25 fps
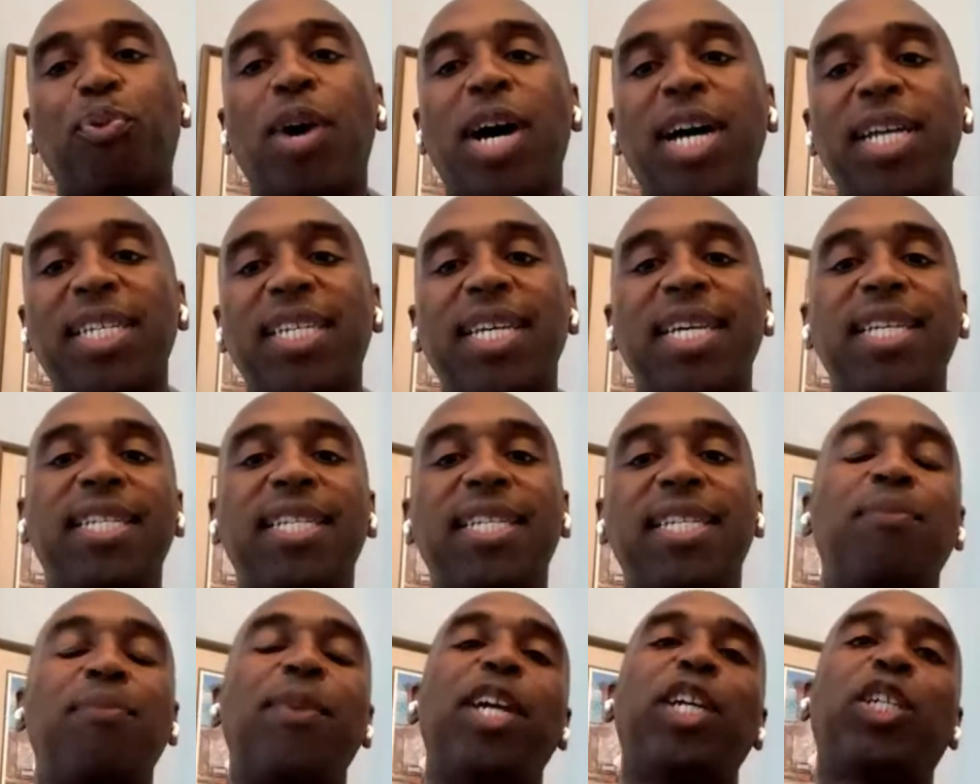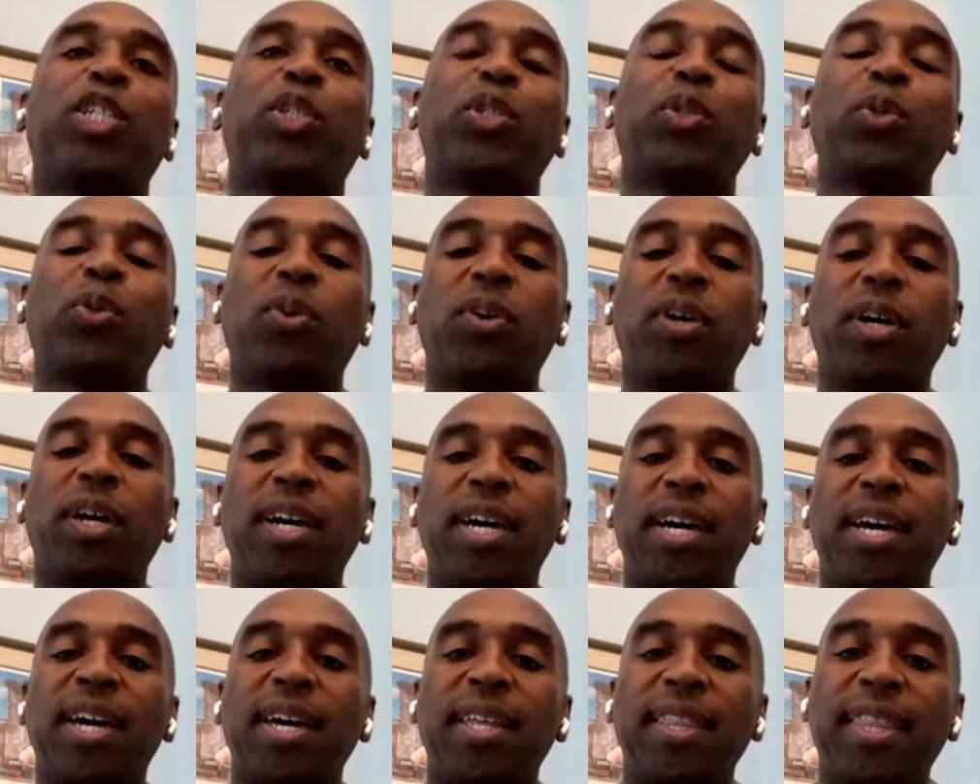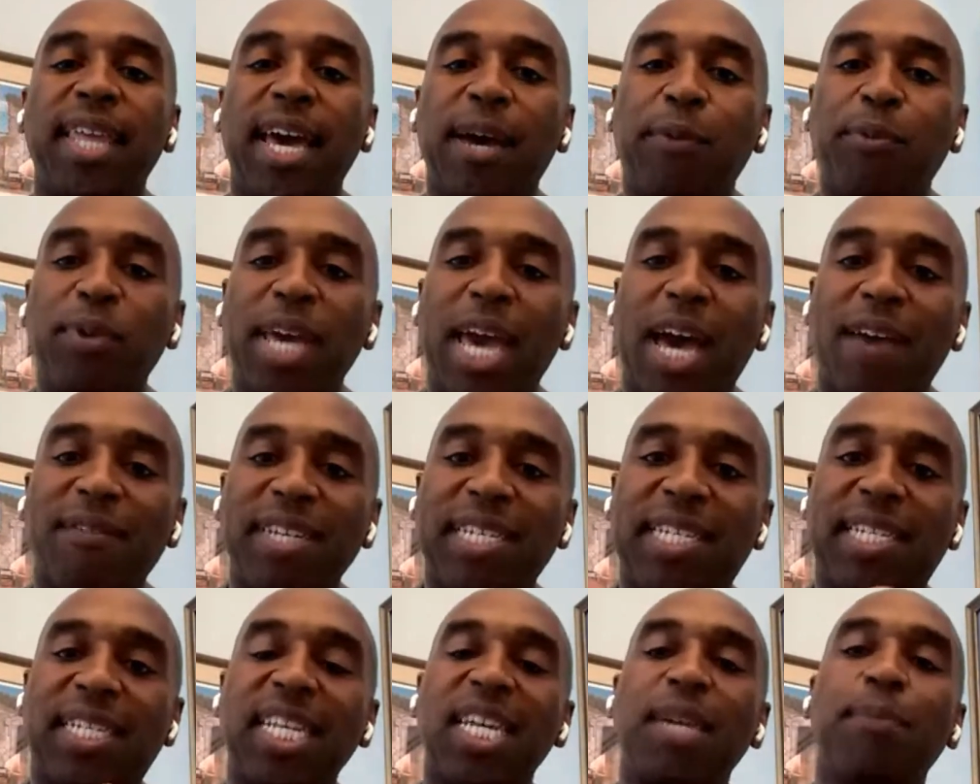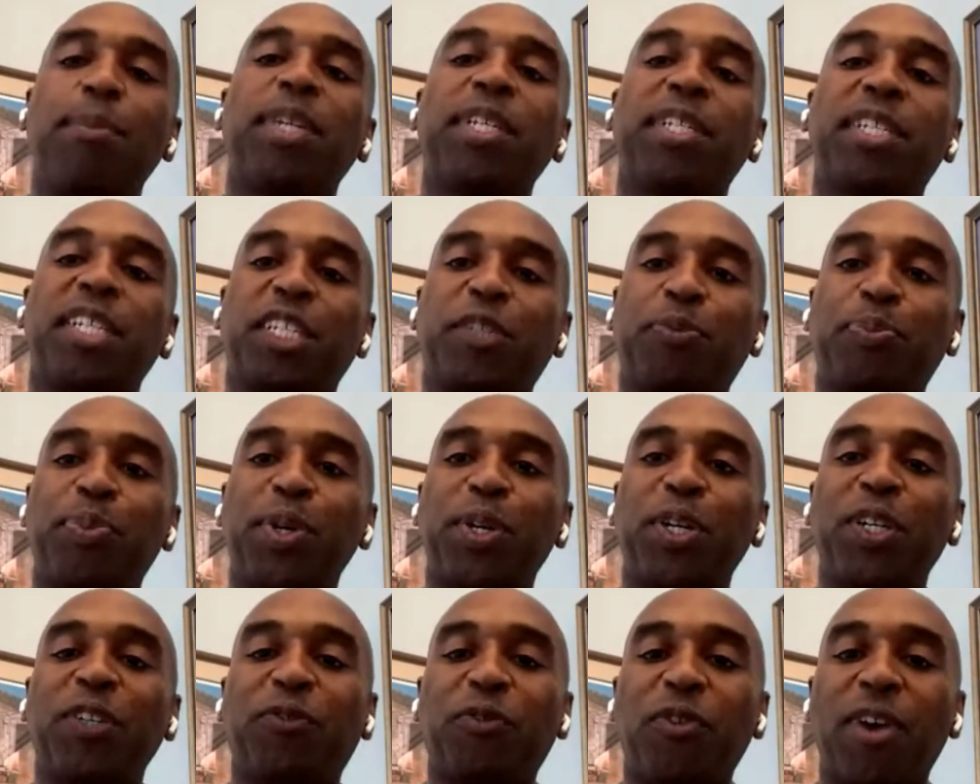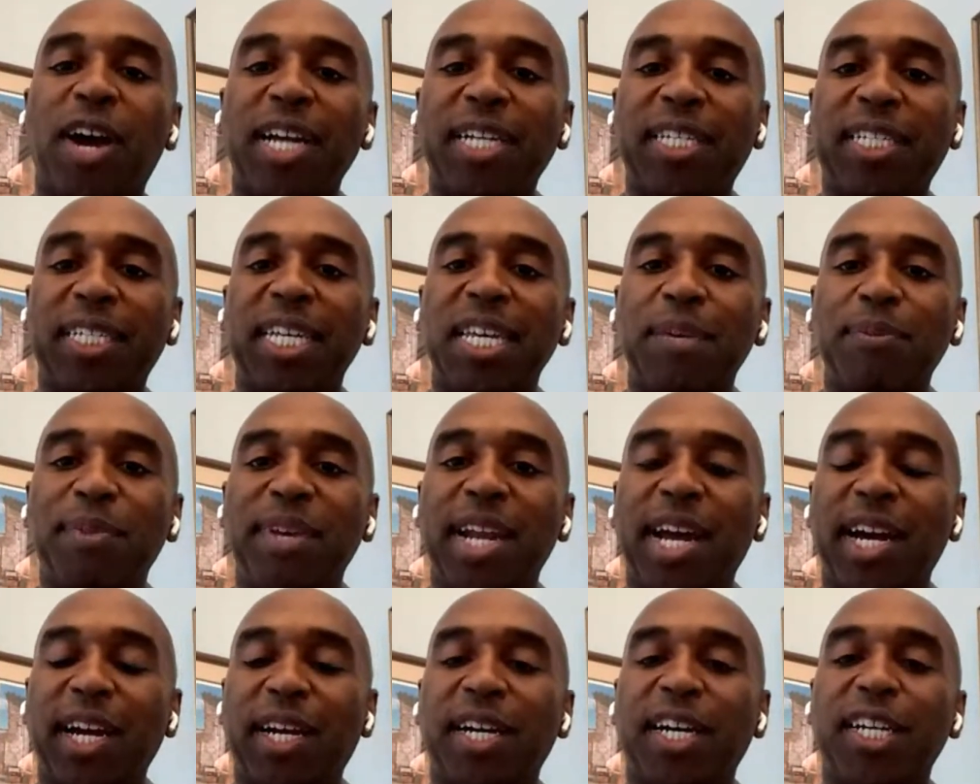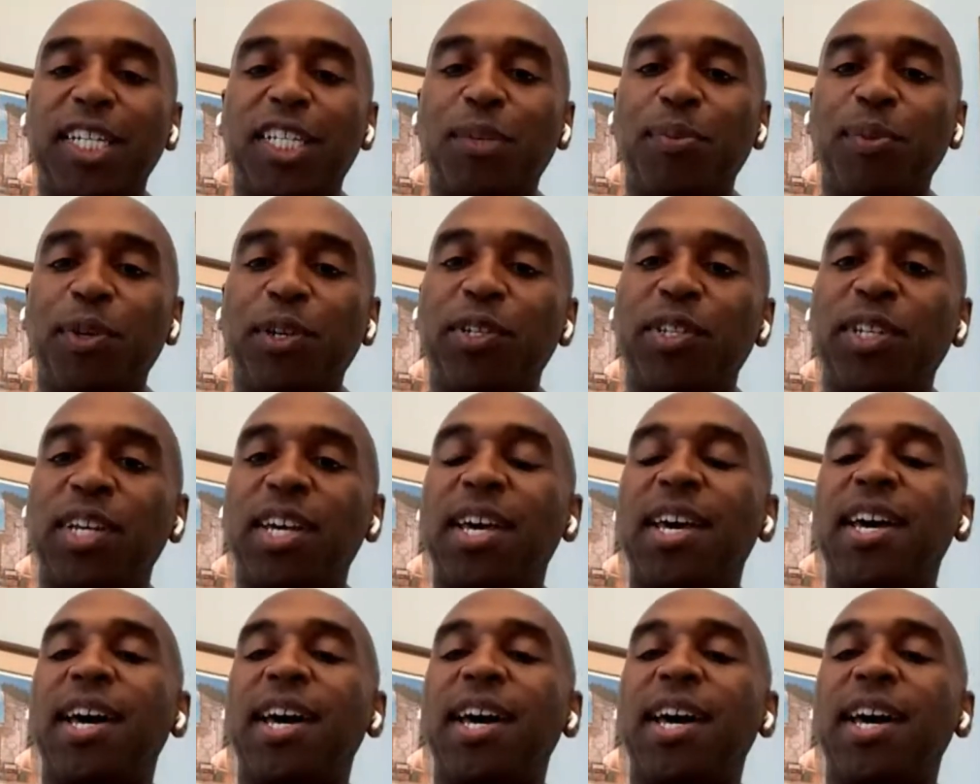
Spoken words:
process to make sure that we have a seamless experience for our team and our customers.